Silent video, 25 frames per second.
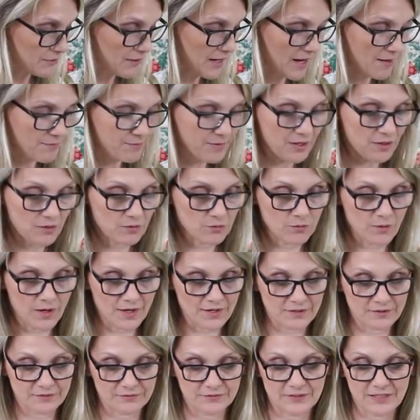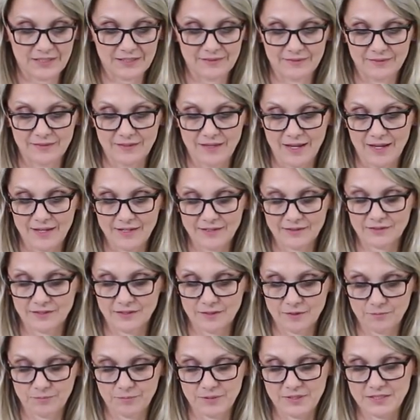grab one of the light
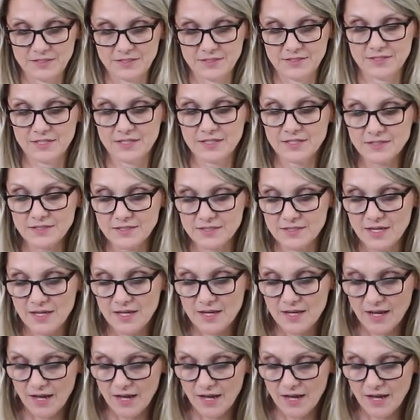pieces.